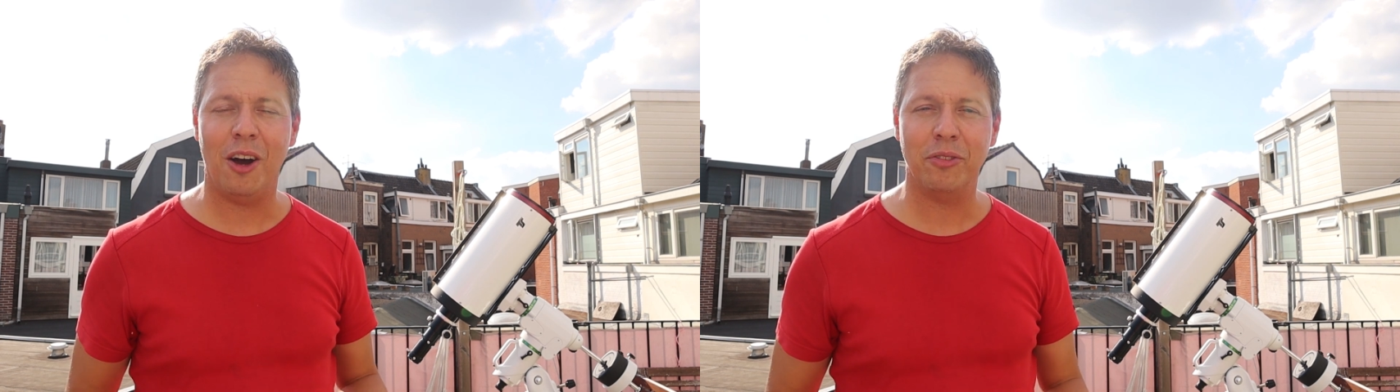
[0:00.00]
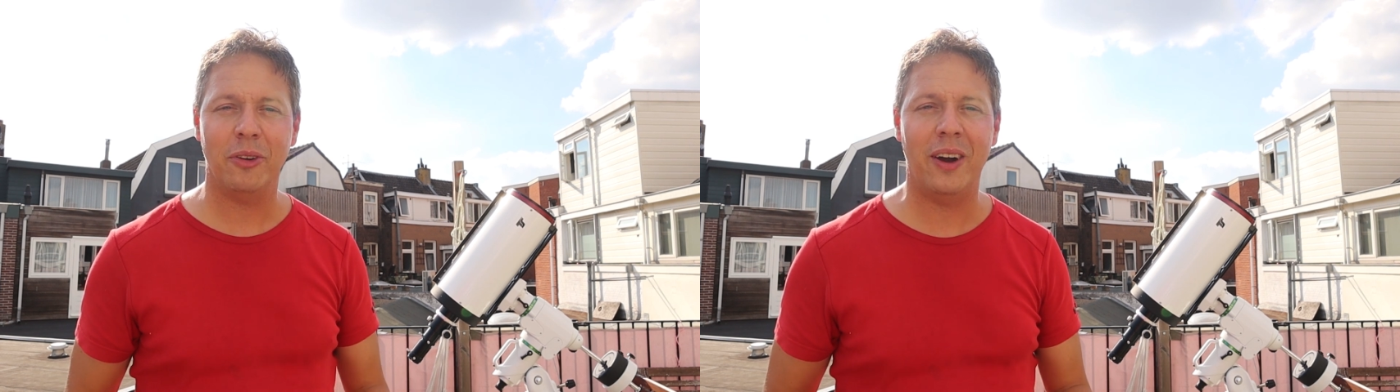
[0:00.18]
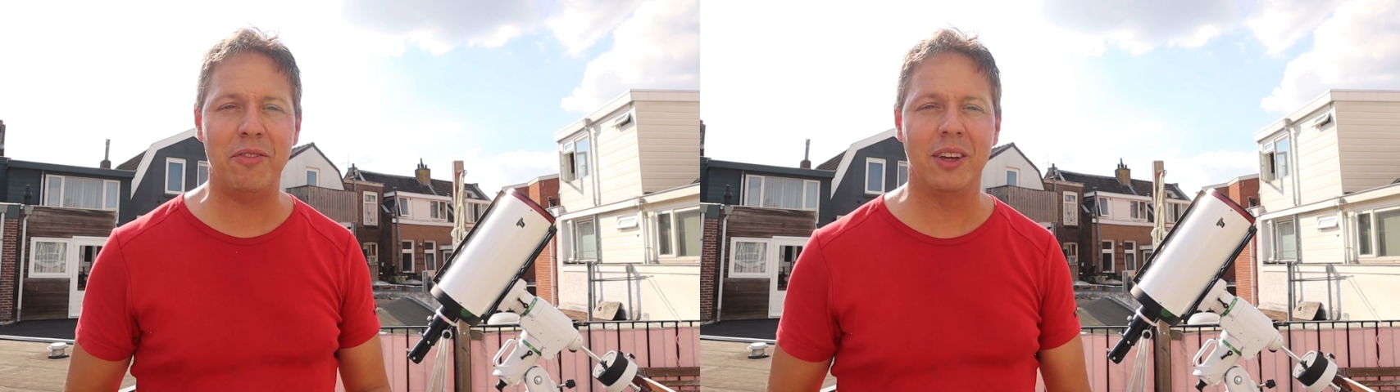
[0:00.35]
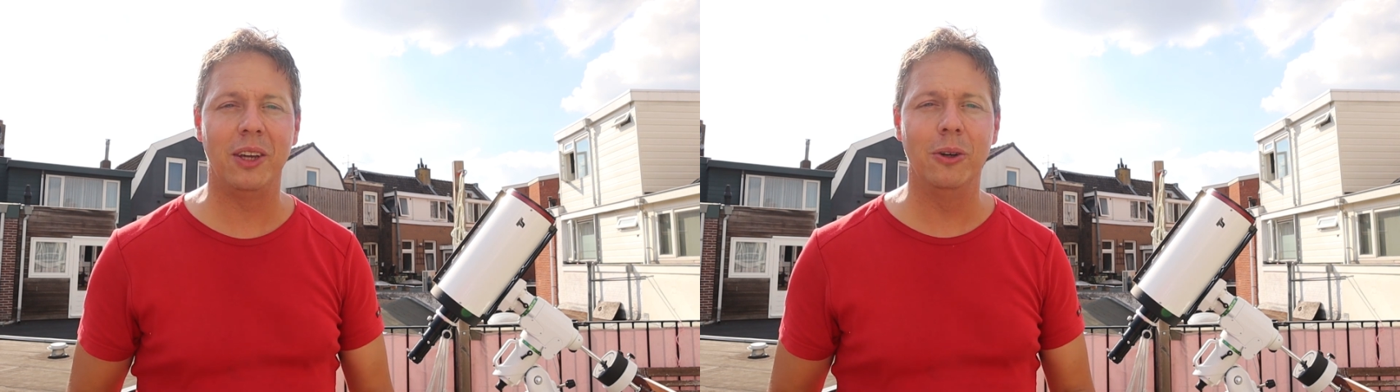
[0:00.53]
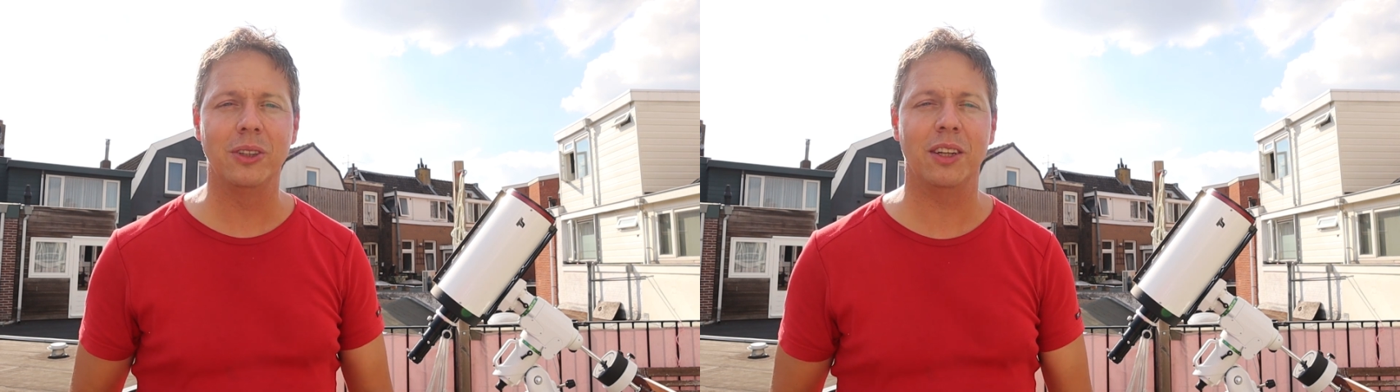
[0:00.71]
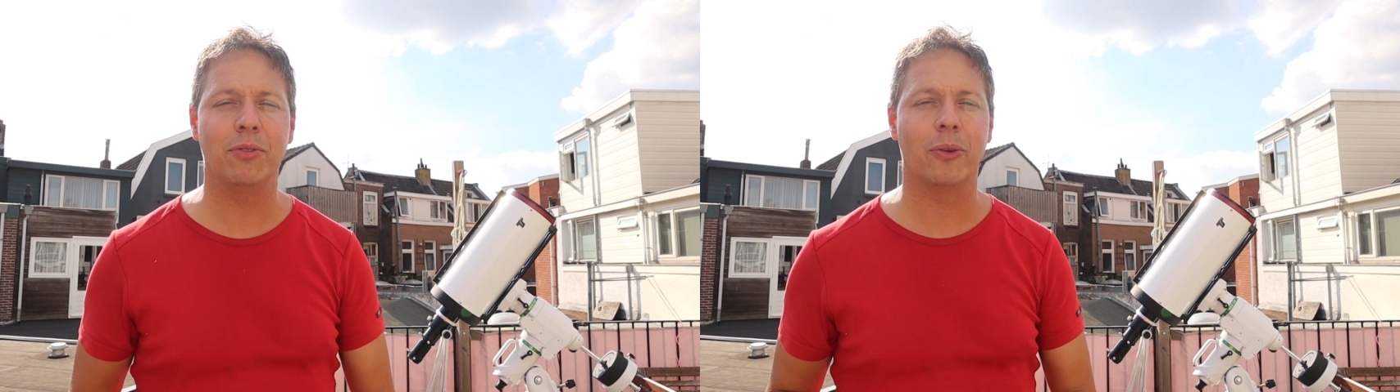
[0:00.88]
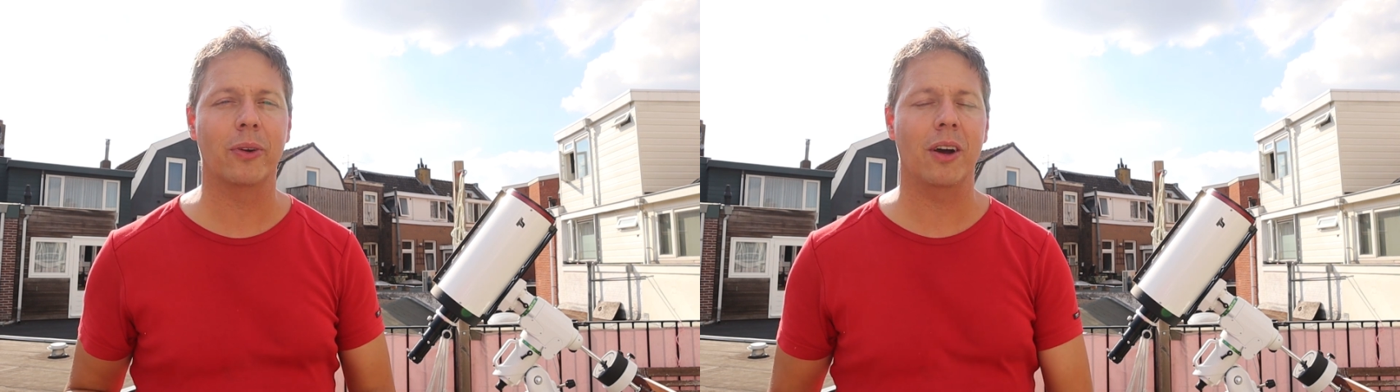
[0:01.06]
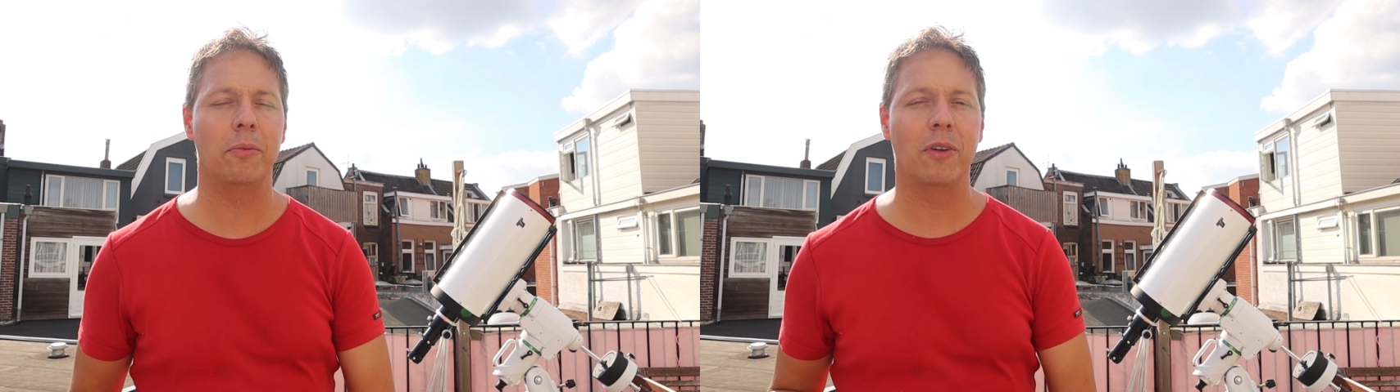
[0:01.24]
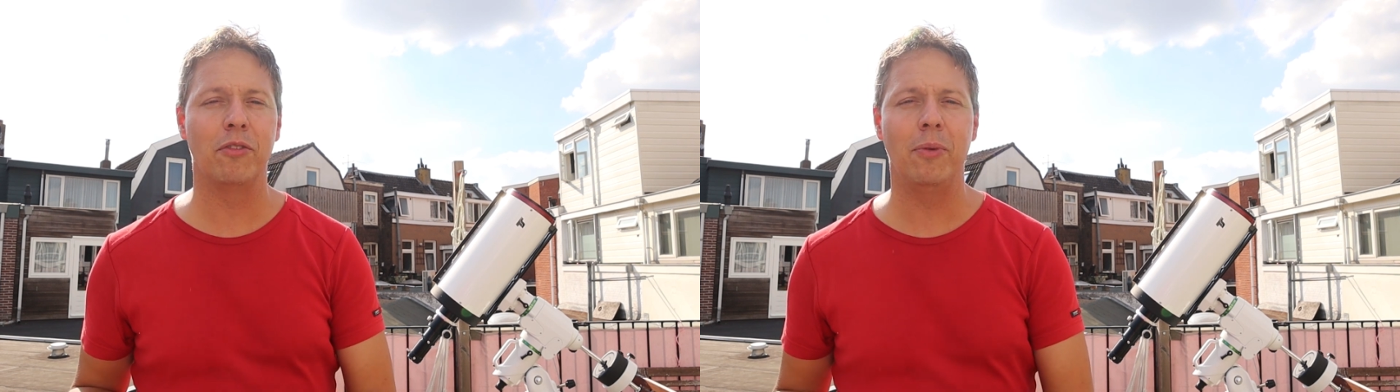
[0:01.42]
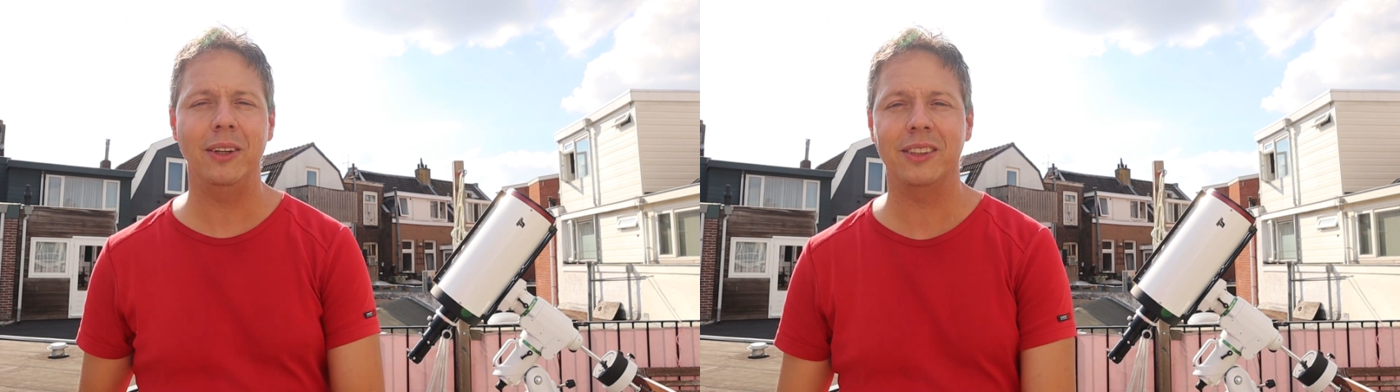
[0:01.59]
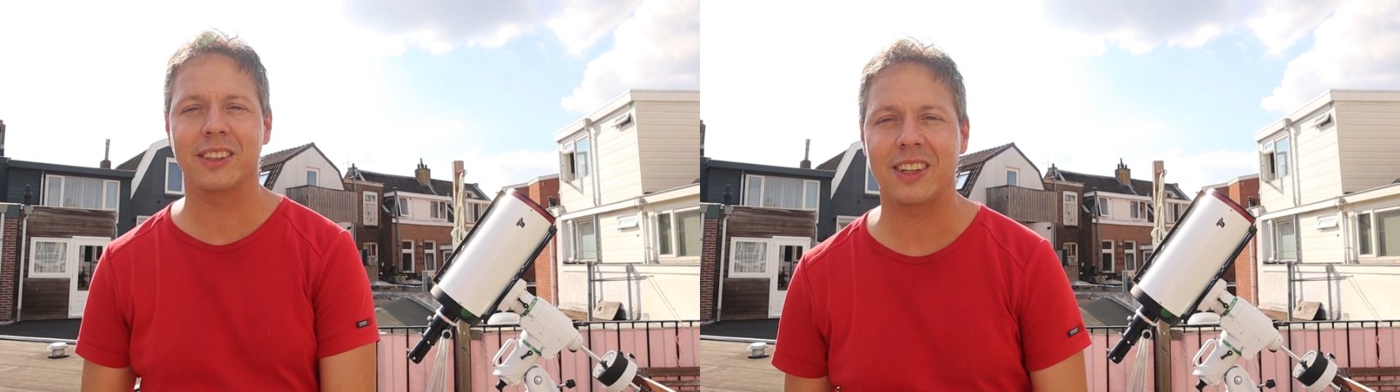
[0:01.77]
after having used it for a couple of
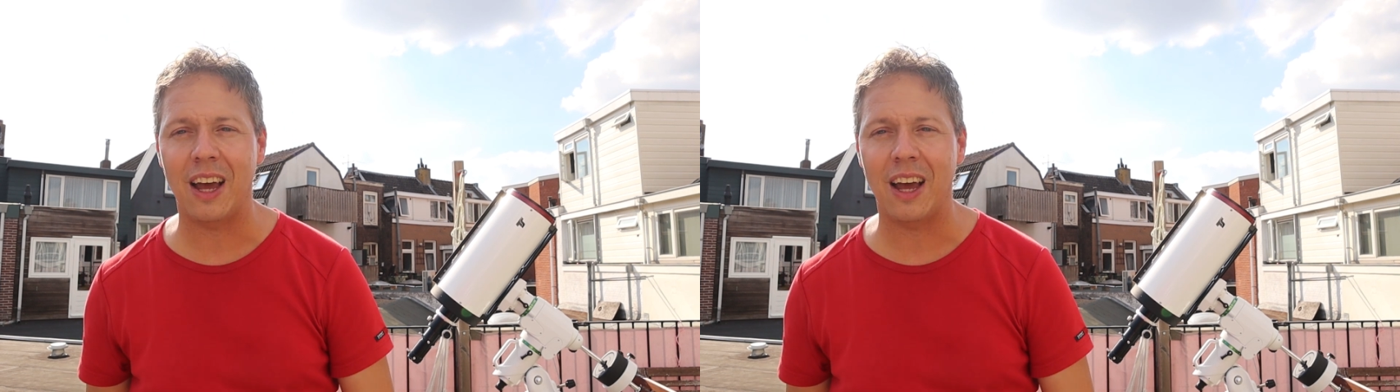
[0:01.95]
months?